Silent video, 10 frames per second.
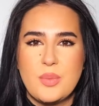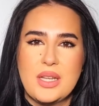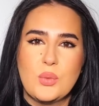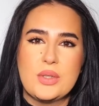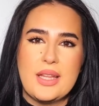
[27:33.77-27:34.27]
but
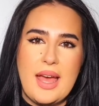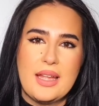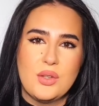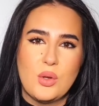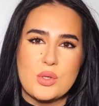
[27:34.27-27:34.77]
it would
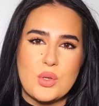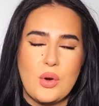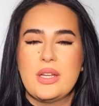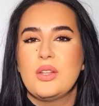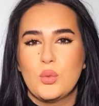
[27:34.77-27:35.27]
add also,
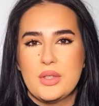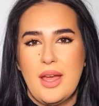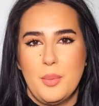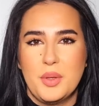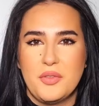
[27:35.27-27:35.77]
or it would
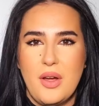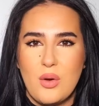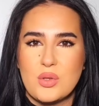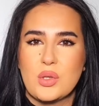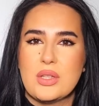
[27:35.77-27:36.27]
amplify
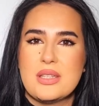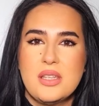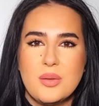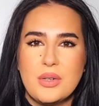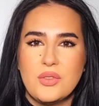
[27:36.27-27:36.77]
also the
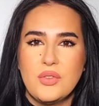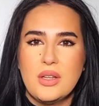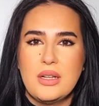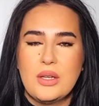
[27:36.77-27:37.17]
cinnamon feel.